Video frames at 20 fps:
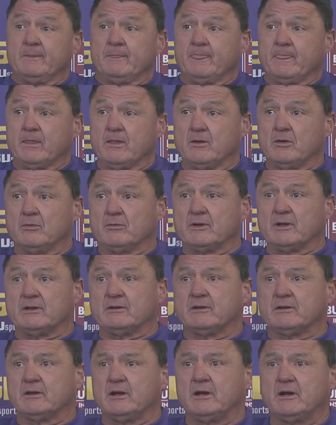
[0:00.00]
You know,
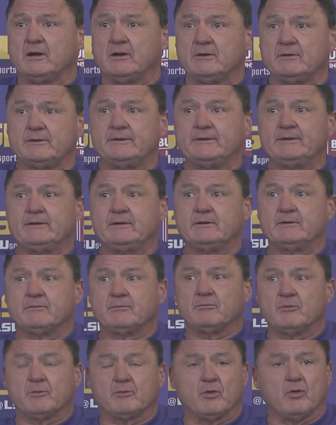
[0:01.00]
that
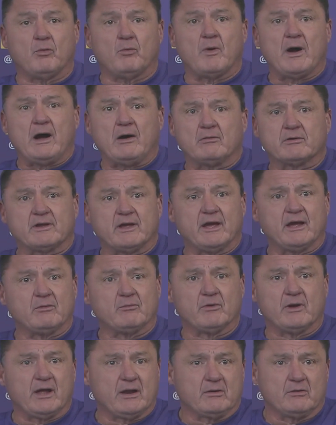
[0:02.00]
we go wildcat. I
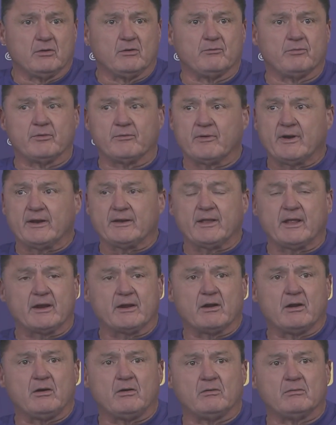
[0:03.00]
don't know if we ran that
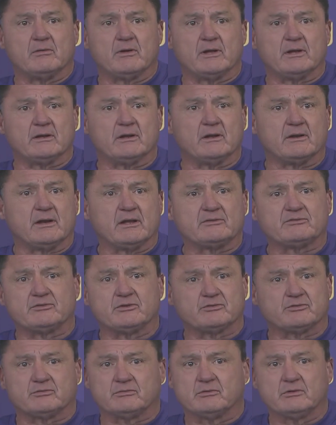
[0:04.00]
at all. And that's
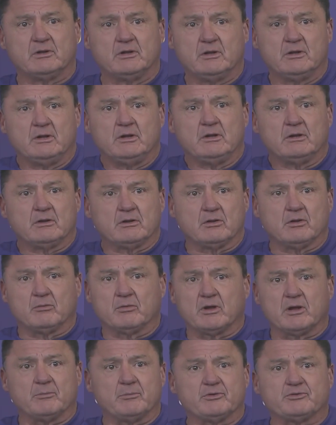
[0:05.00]
just, you know,
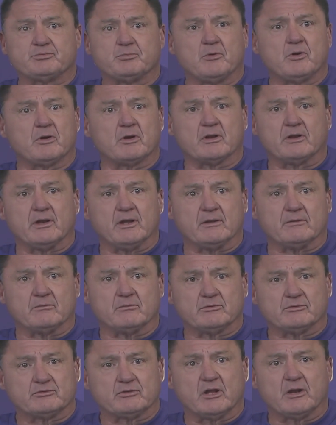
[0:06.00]
we got to be smarter than that.
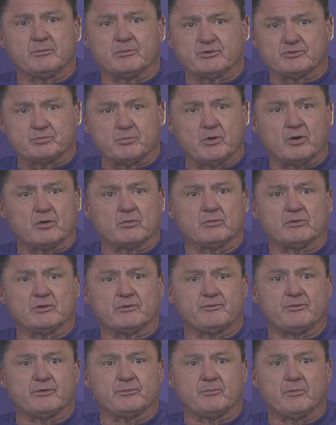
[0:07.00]
We just got to be smarter with
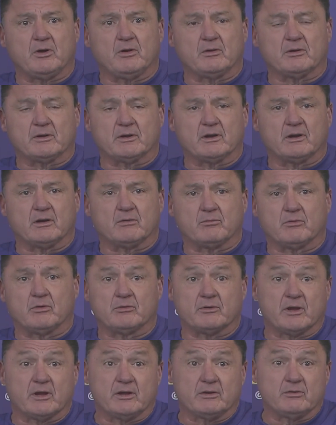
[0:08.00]
the football in there. We were
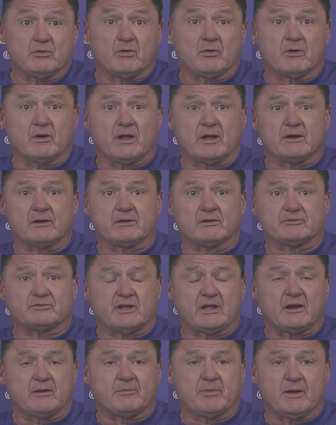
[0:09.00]
on the 8-yard line against
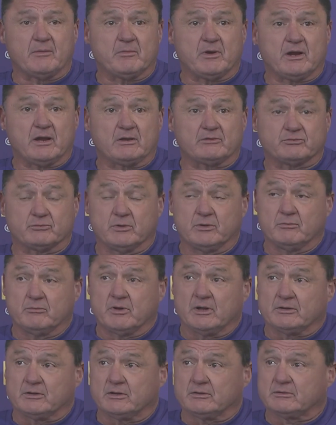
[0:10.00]
Alabama last week.
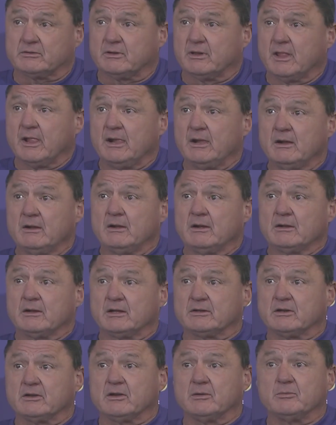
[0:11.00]
We got
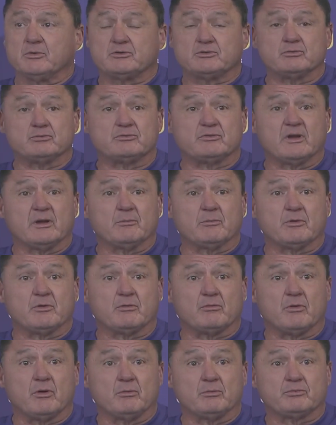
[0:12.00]
the number two team in the
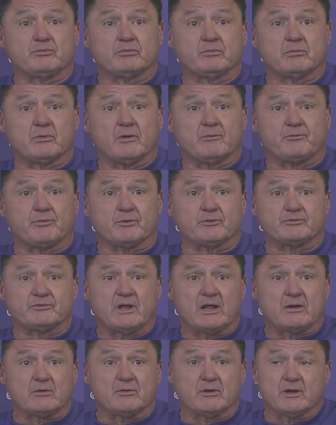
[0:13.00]
ropes. We got first
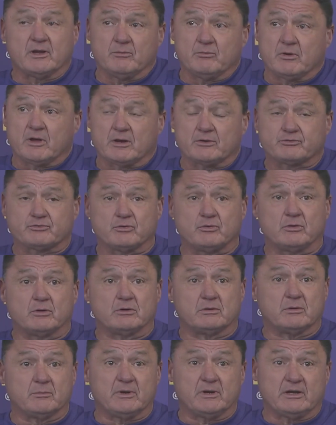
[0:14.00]
down and 8. We got to
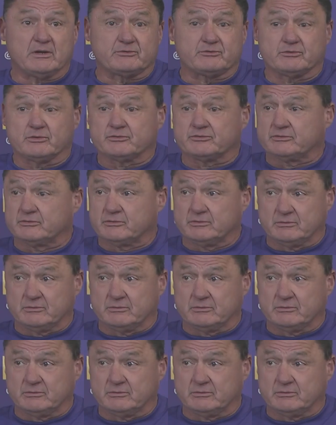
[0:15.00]
score. I mean, that's just,